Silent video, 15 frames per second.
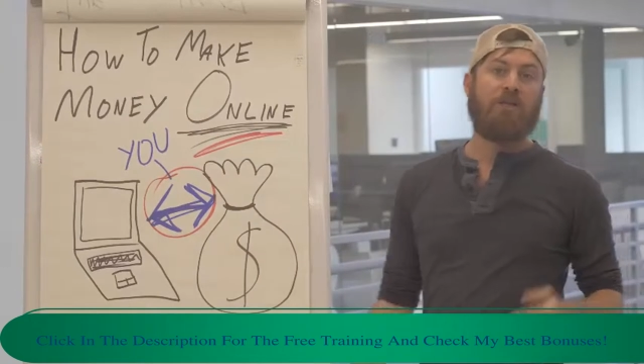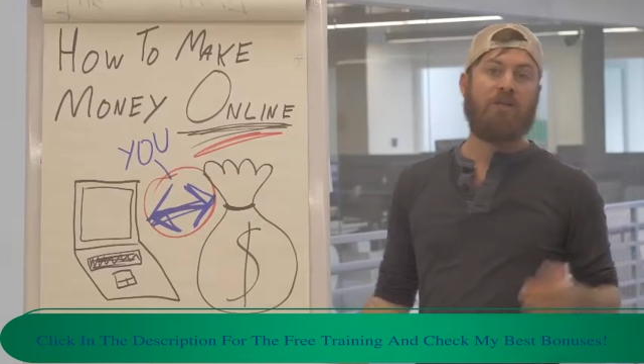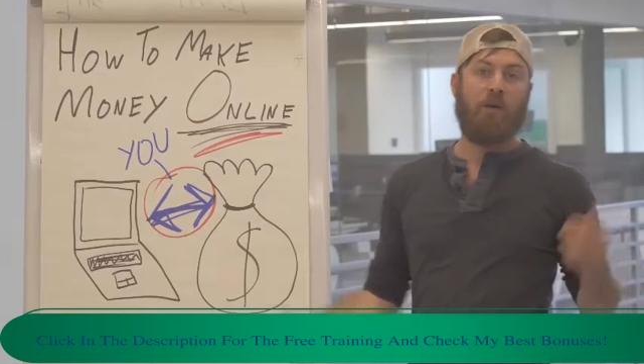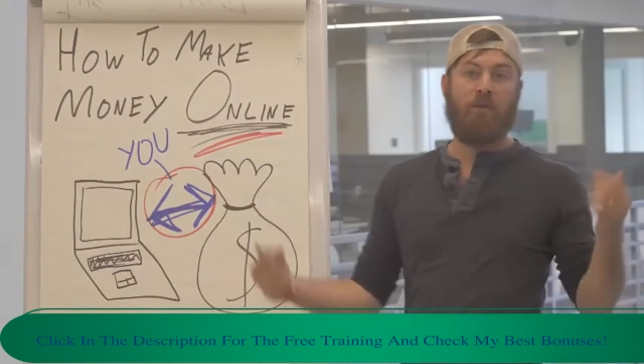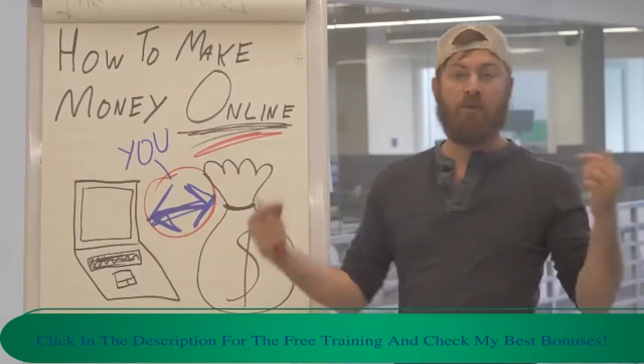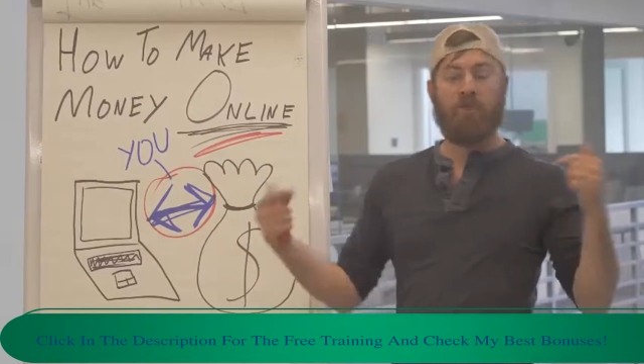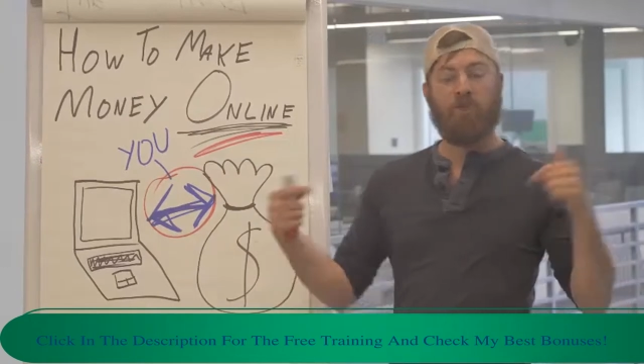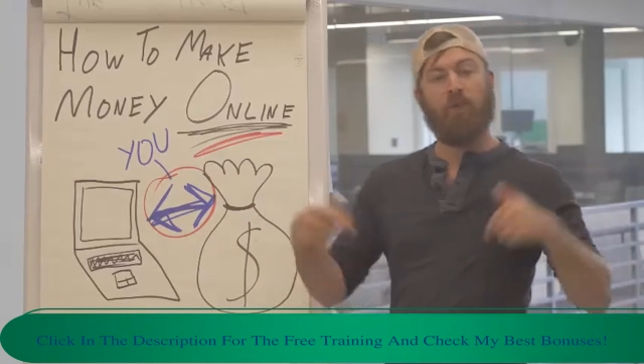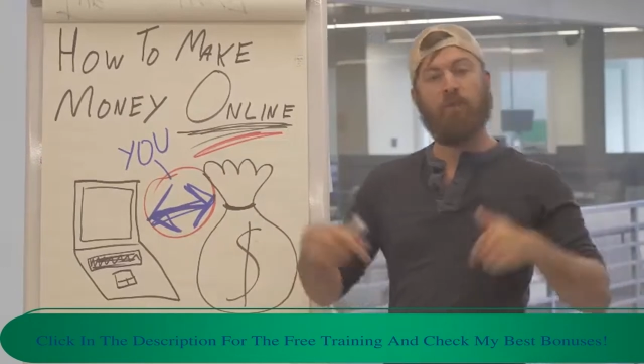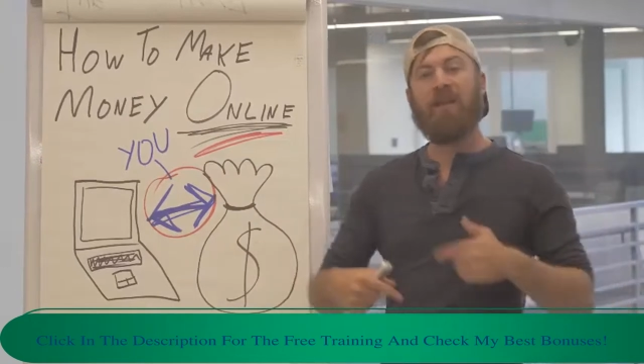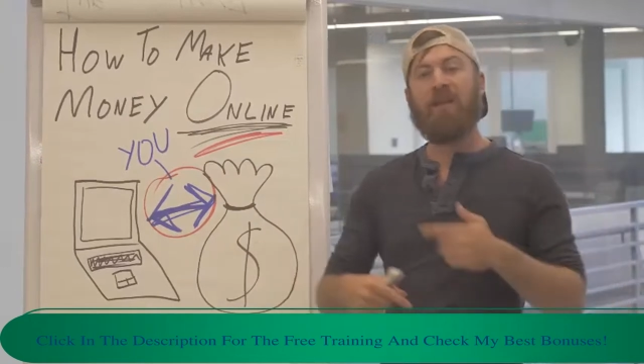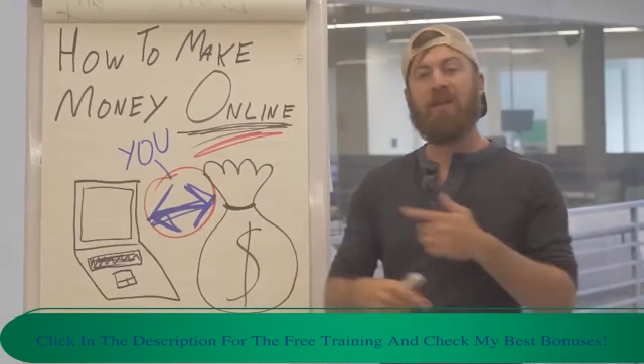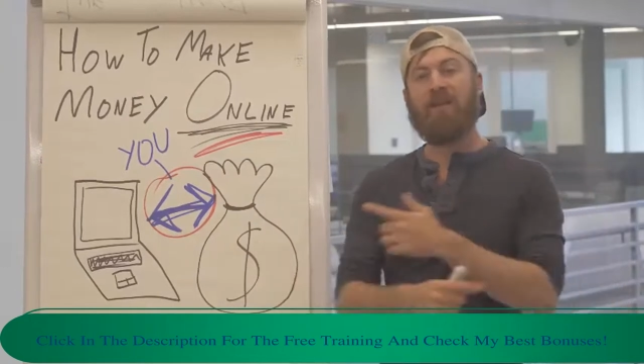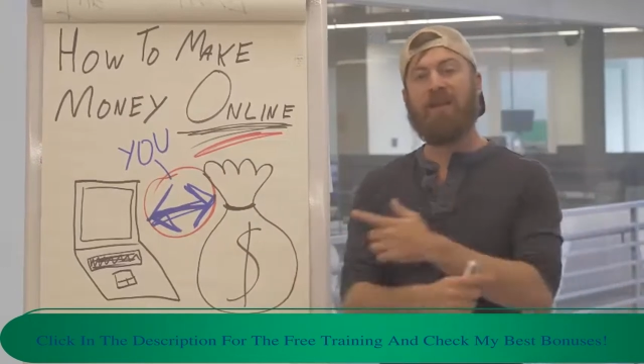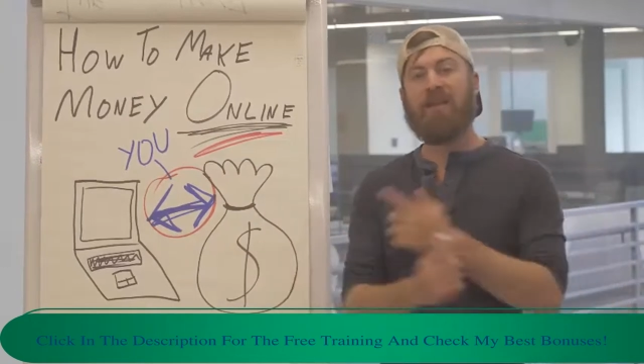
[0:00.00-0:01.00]
So there
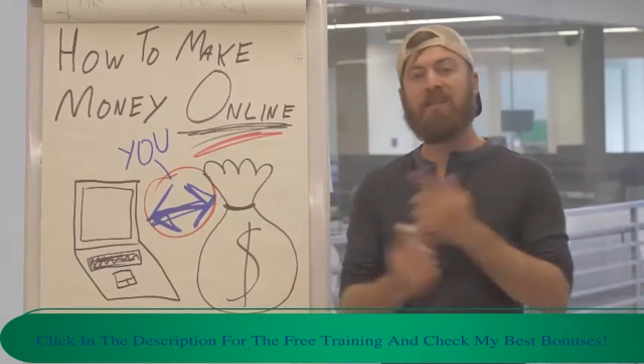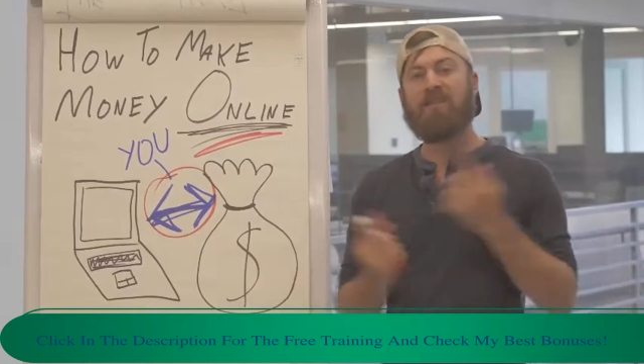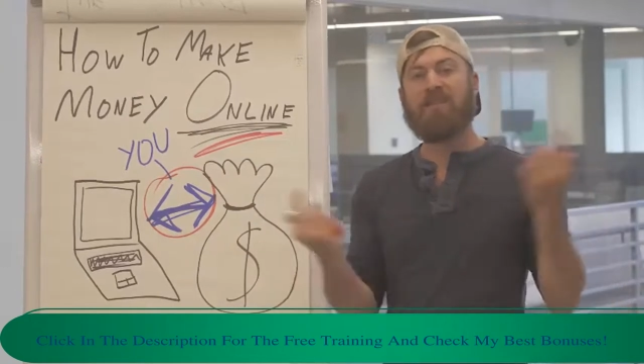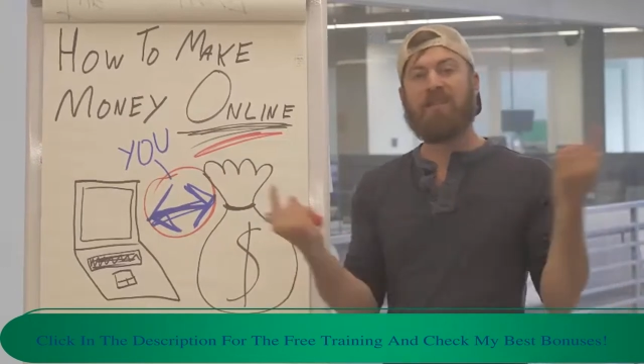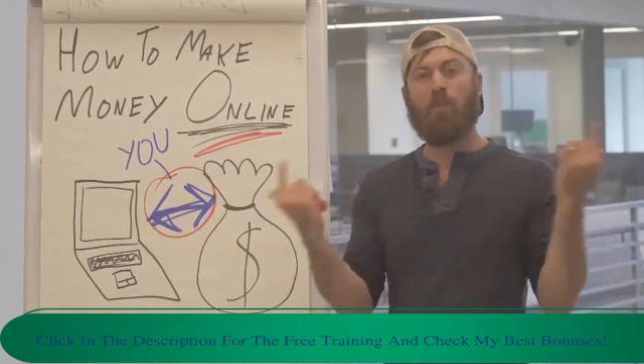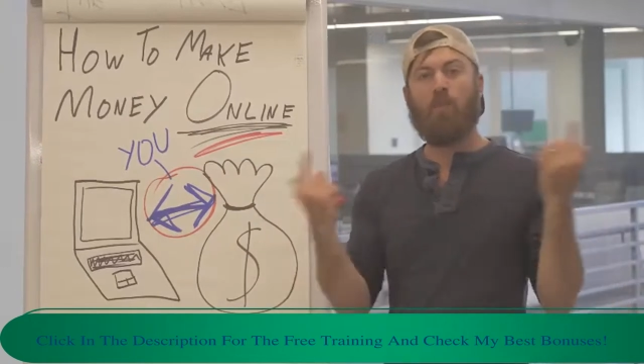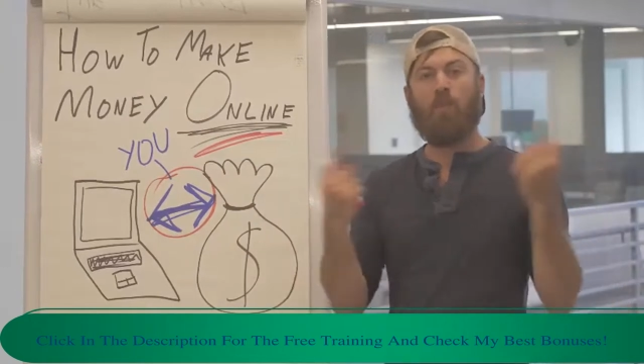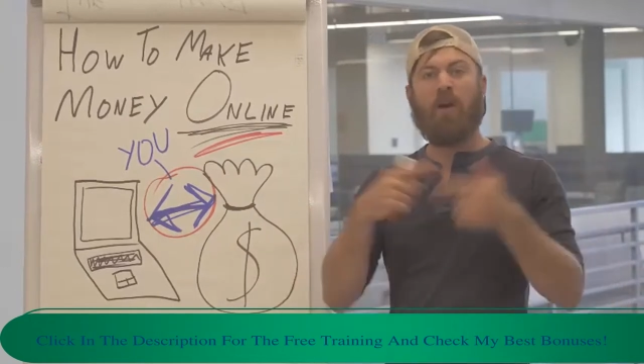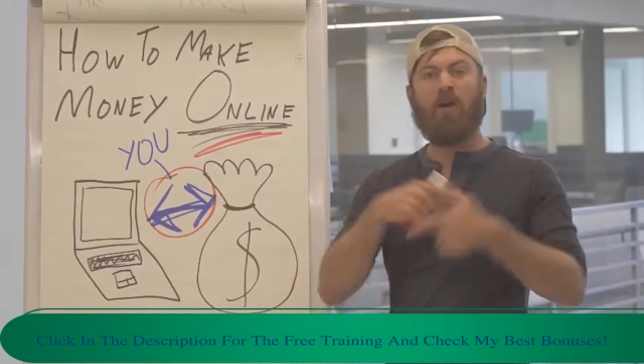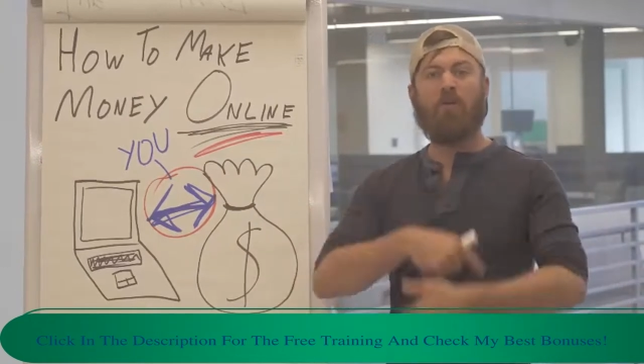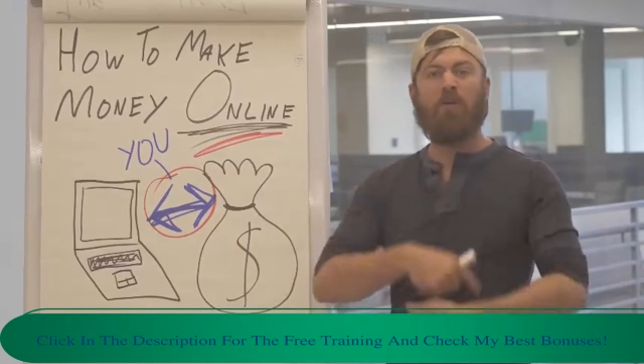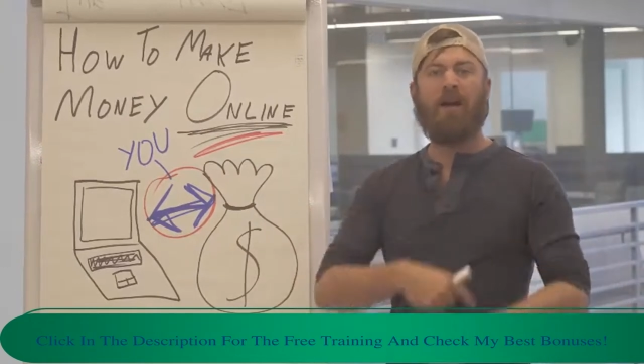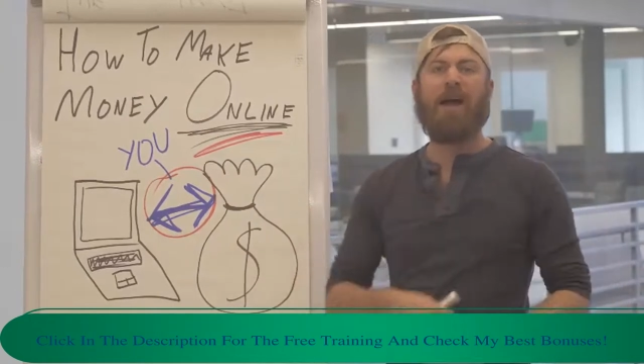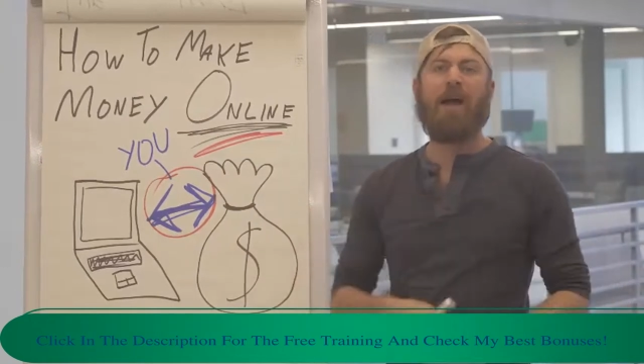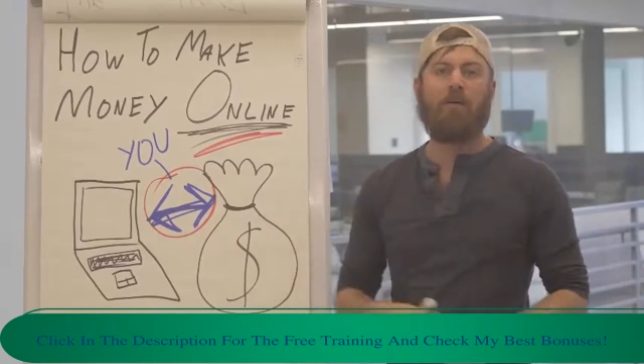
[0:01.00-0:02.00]
should be a link somewhere
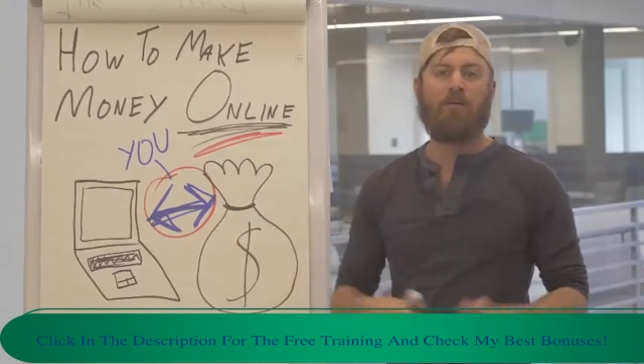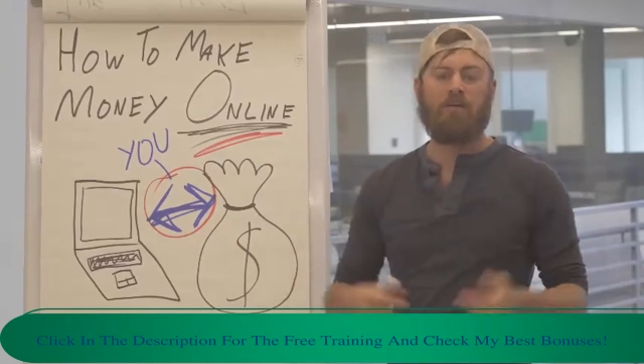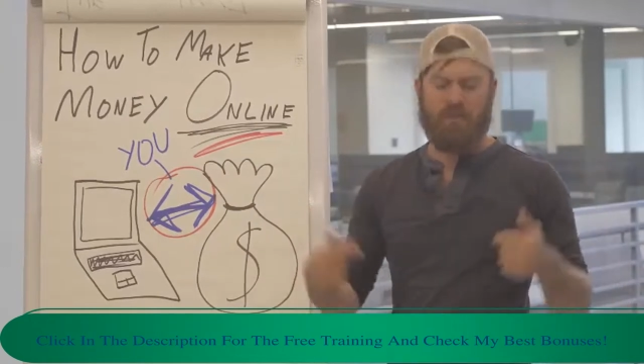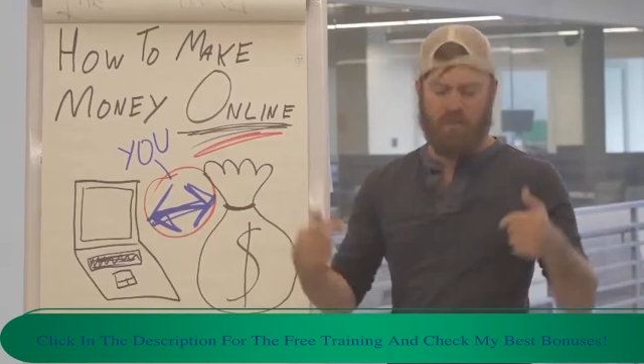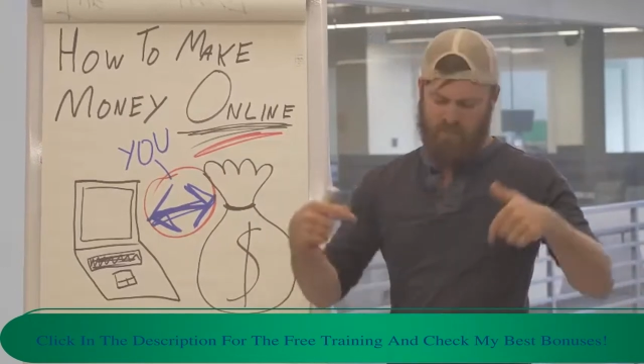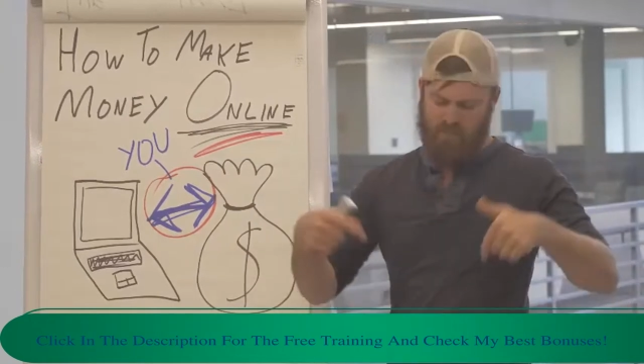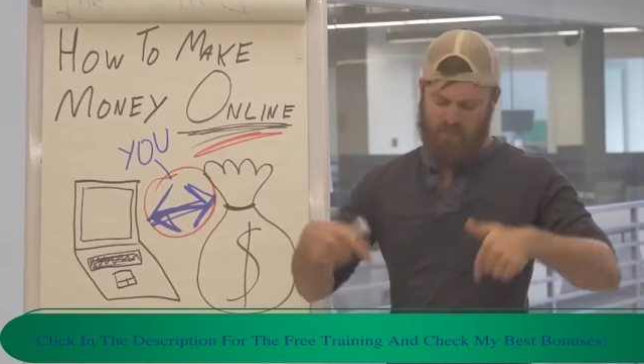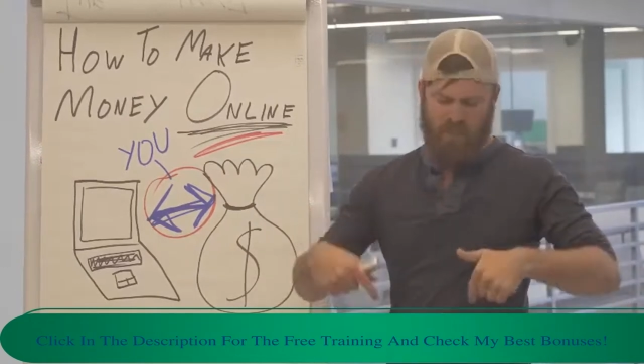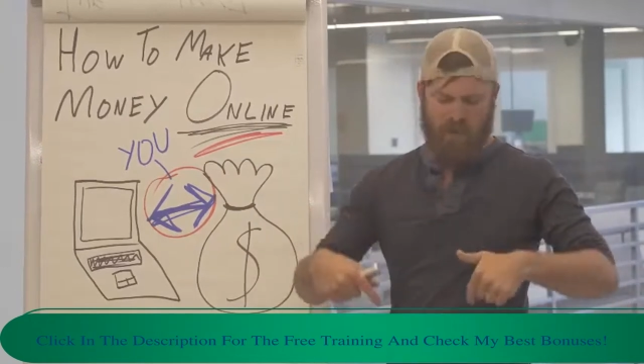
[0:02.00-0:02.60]
around,